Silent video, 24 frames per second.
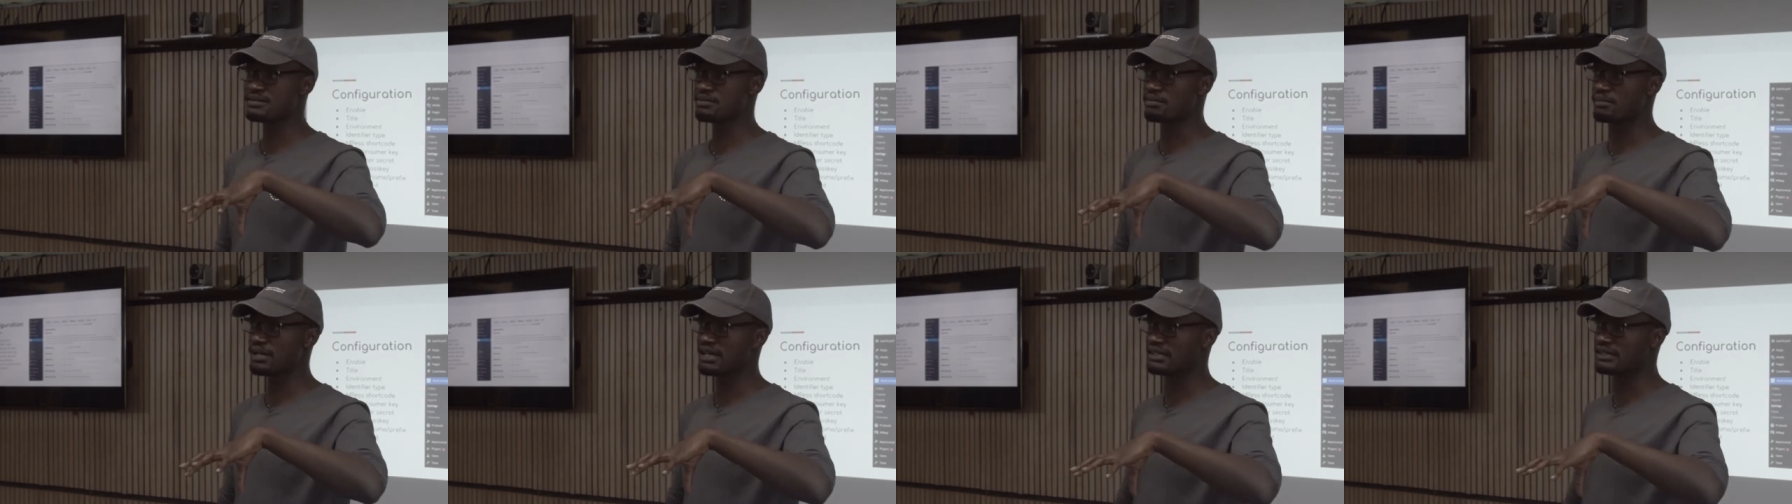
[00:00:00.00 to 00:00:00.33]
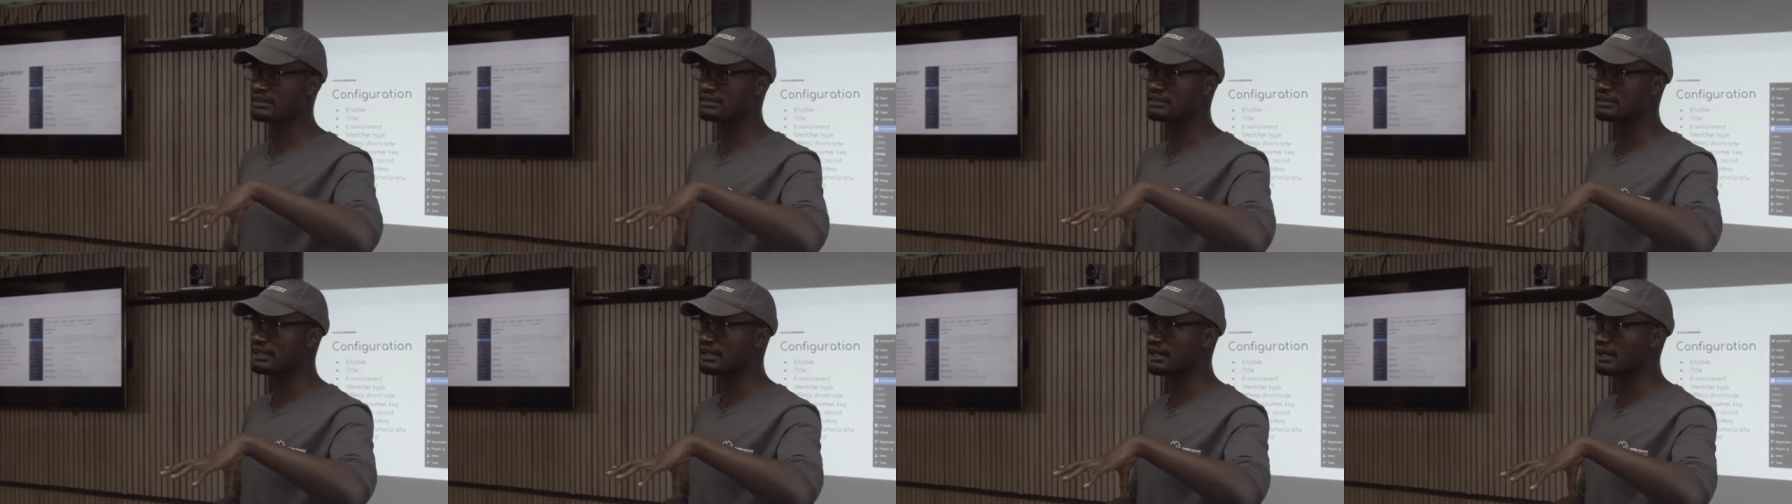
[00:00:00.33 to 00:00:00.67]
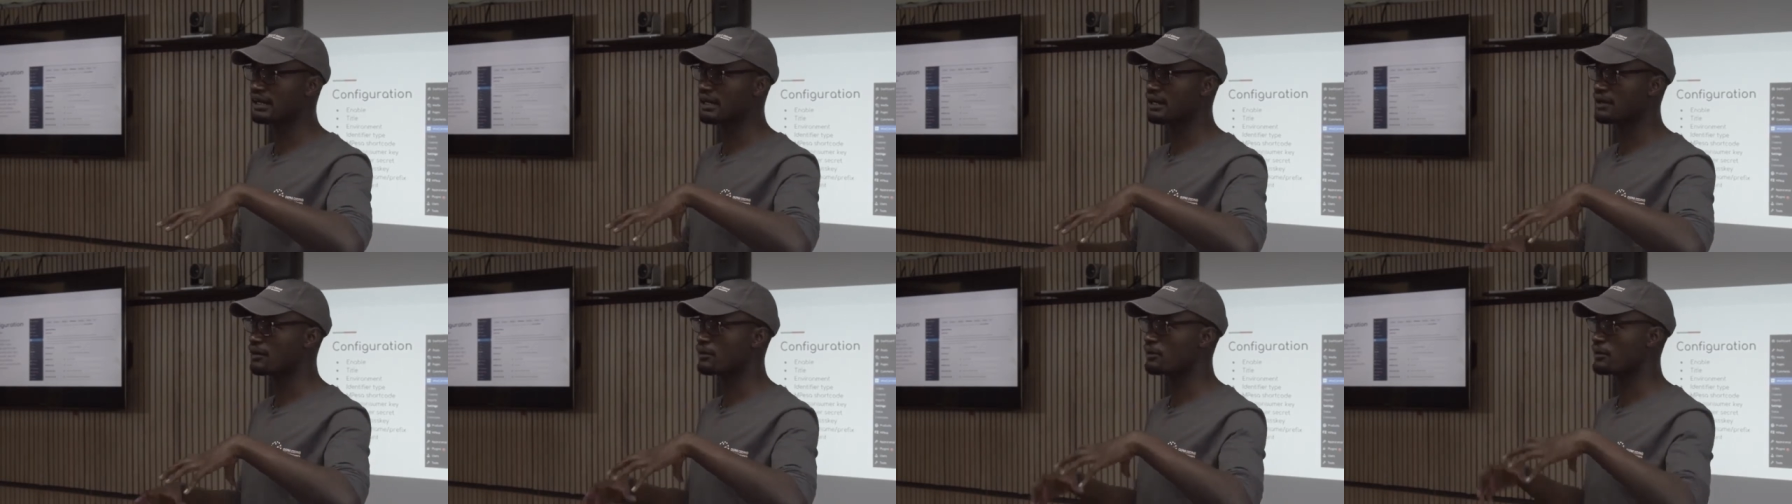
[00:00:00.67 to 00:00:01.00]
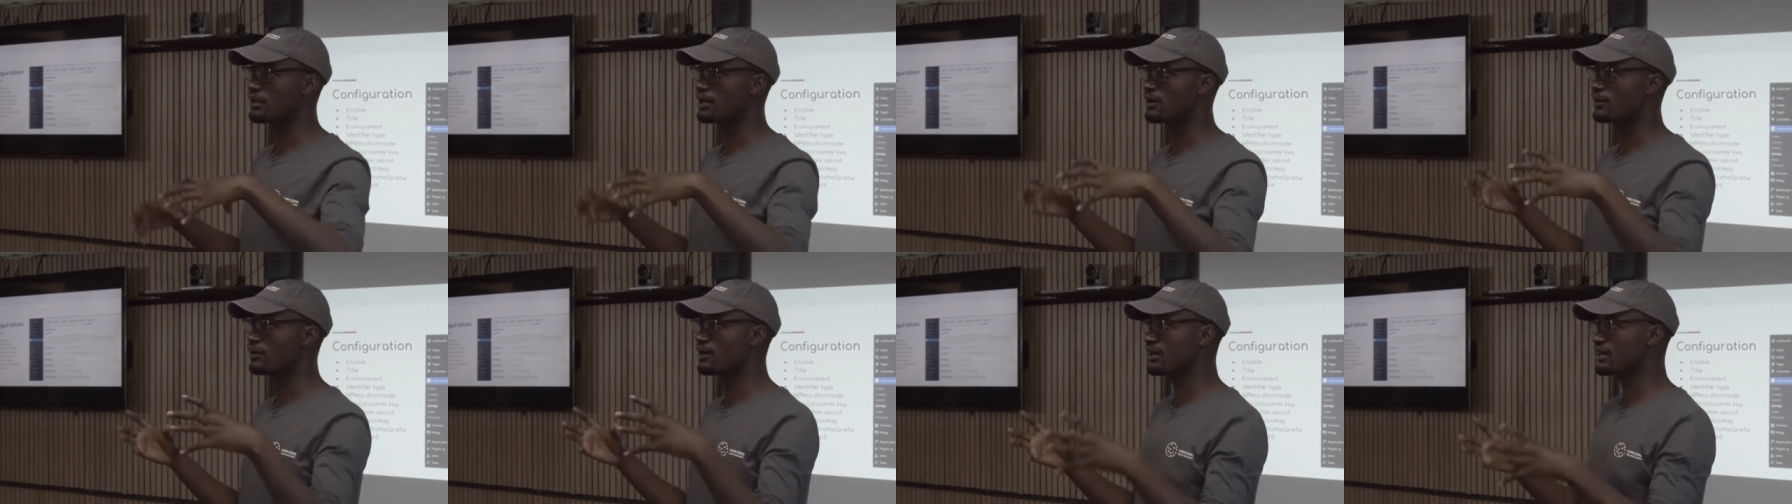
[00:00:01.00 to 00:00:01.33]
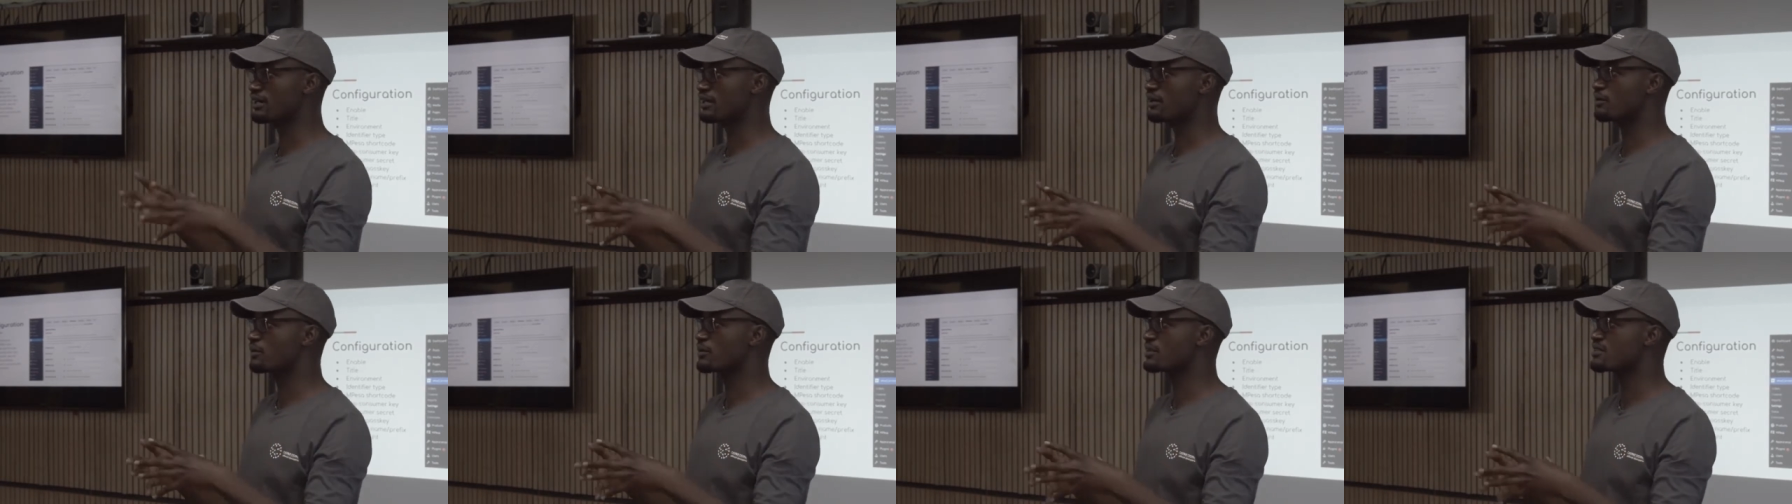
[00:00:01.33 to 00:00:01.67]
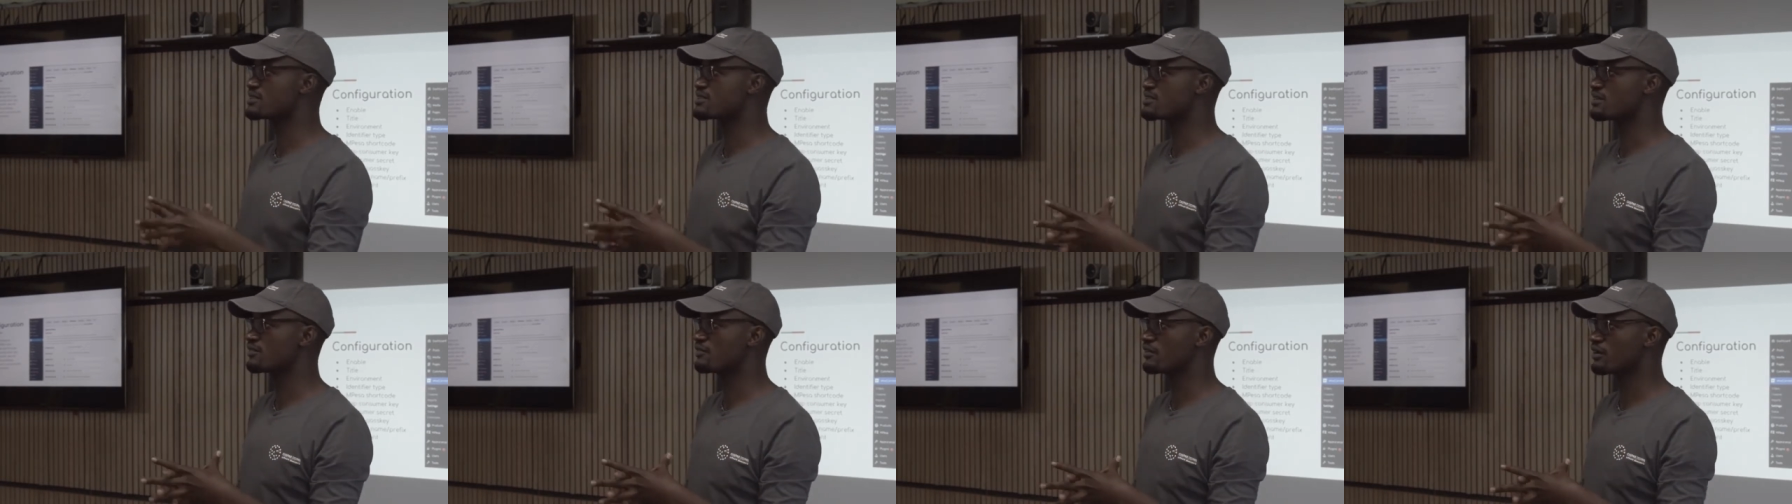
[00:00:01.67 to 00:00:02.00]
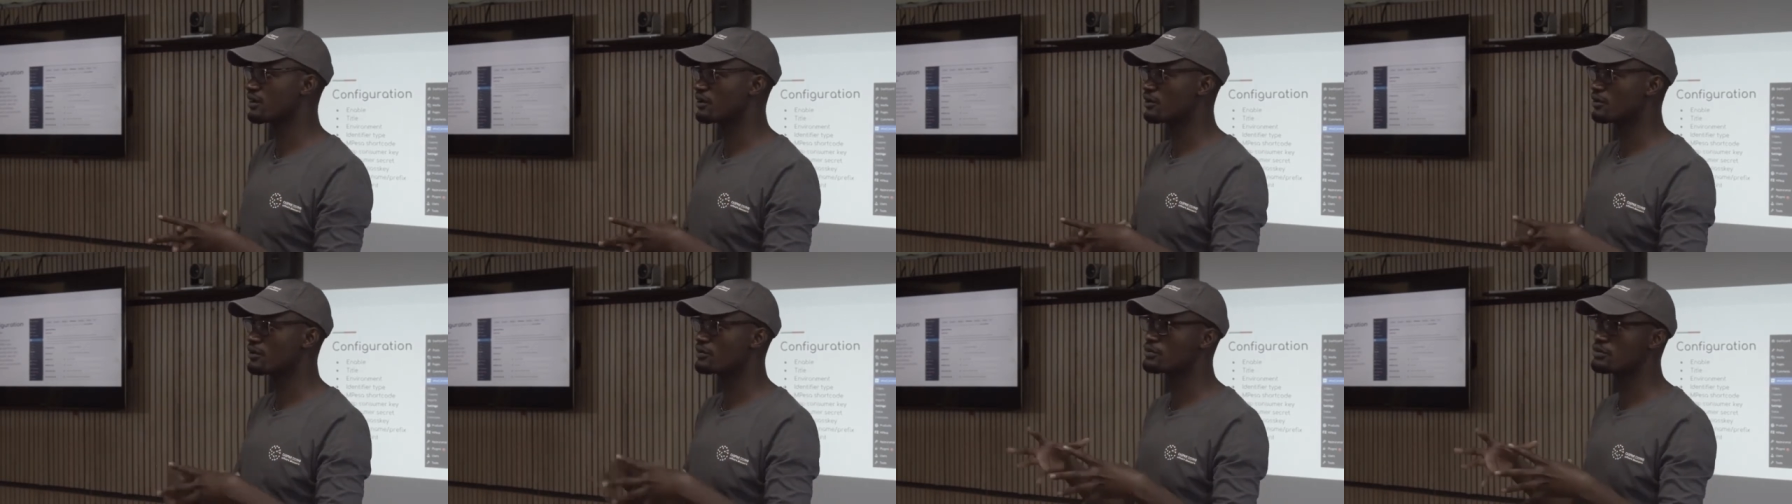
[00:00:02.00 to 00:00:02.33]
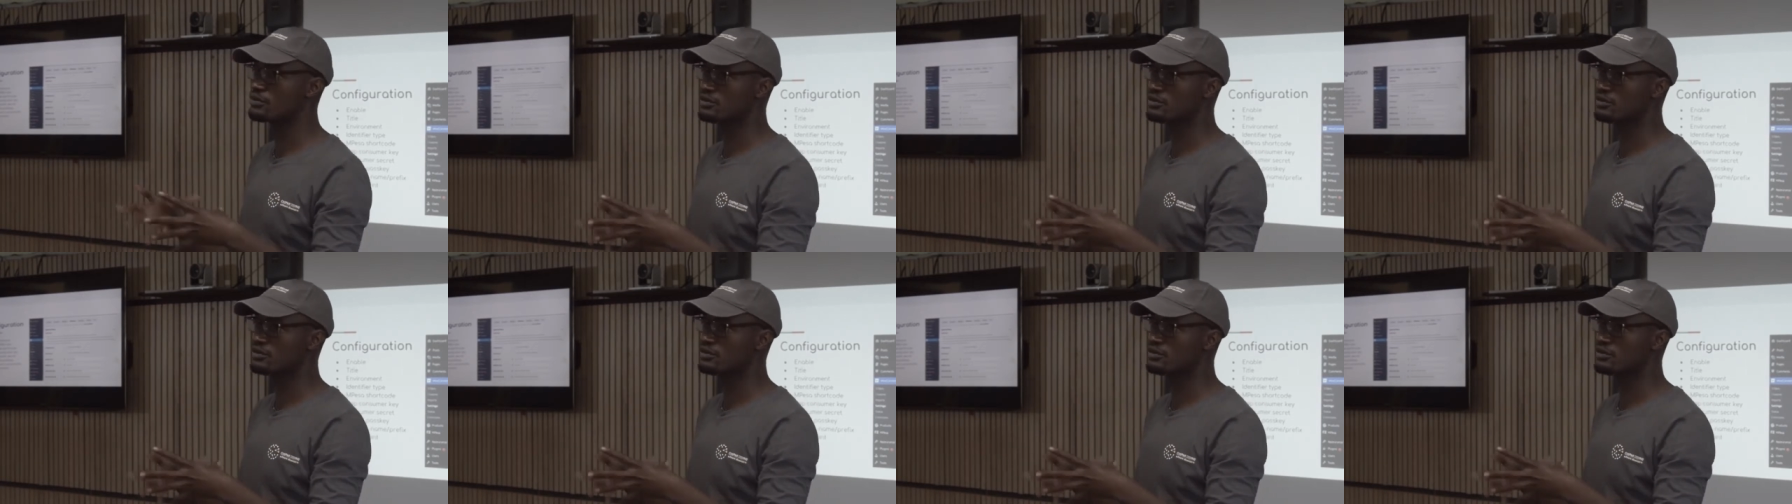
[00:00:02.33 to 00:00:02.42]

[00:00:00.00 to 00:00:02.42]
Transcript: but uh, we are working with Safaricom